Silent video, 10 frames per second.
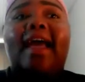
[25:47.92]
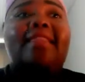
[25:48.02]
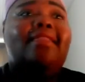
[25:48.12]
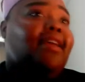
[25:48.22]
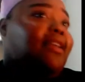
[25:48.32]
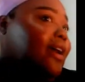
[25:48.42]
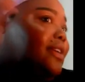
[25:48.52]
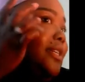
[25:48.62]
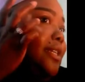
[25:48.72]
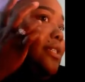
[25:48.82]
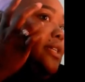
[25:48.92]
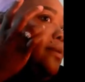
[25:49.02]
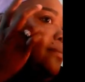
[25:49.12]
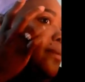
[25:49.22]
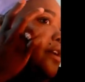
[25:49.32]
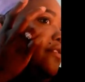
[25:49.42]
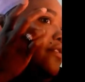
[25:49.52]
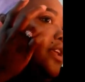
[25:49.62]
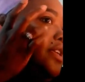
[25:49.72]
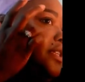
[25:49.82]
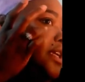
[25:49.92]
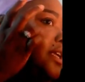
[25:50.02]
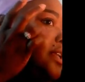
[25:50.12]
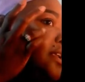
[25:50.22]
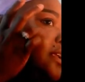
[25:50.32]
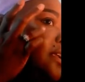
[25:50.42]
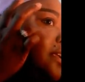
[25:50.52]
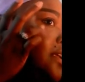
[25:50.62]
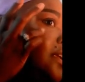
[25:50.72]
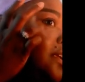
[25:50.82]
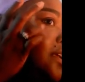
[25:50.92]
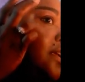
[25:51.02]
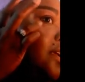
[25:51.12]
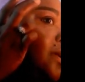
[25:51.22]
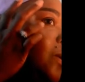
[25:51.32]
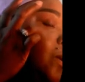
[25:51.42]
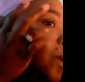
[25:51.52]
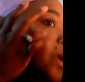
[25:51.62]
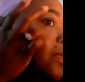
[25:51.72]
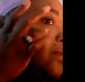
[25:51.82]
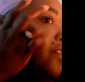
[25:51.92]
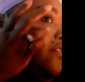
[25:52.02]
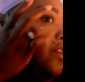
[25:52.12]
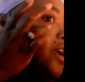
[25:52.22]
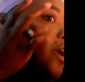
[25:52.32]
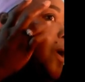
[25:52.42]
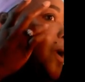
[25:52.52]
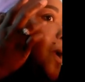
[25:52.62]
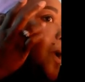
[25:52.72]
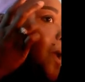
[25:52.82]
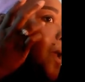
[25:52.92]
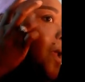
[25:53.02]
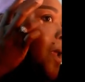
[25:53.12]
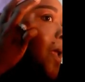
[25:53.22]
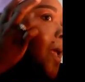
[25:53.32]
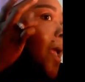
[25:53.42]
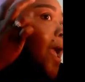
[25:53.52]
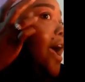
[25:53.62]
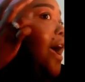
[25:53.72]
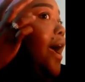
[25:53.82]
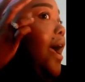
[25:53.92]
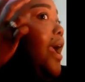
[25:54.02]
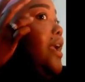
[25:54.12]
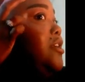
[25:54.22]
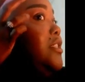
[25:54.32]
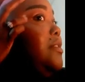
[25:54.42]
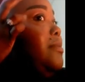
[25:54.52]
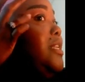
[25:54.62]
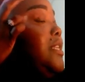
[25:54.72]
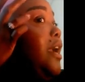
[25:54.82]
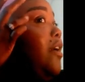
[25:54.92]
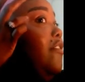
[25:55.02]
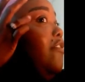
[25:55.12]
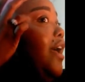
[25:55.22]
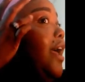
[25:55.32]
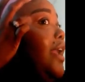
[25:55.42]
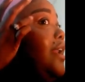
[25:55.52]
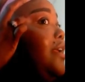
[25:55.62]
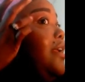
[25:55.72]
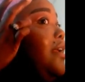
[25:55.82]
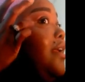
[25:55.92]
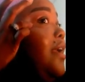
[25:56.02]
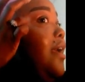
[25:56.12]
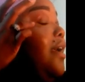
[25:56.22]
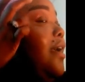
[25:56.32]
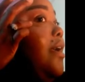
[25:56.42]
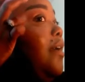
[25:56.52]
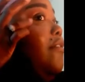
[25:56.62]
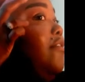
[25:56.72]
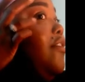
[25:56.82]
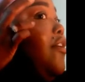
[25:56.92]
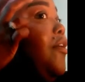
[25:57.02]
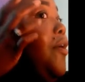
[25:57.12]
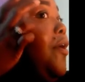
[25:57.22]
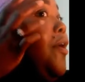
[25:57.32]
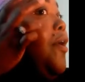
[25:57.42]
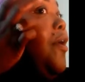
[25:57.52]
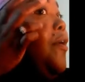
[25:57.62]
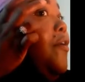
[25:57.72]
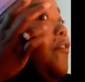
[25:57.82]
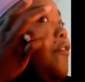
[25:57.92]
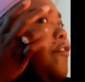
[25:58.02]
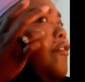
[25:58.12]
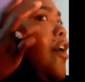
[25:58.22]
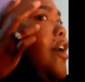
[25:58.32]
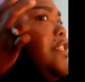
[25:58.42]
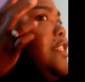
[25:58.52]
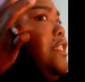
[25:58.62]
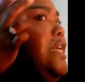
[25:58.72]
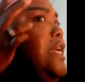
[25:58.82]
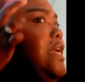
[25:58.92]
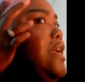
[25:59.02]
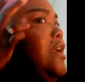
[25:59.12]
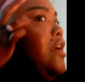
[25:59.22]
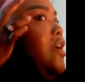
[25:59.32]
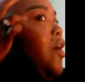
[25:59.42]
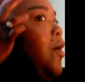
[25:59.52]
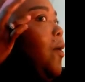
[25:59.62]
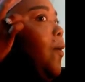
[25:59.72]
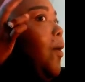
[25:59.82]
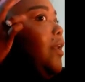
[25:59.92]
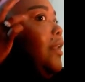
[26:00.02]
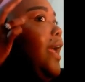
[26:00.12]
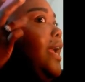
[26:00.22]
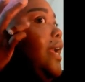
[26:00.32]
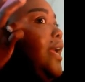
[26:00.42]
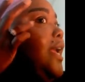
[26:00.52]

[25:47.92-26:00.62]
And then I just buff this in with my finger. I used to be terrified of frosty or like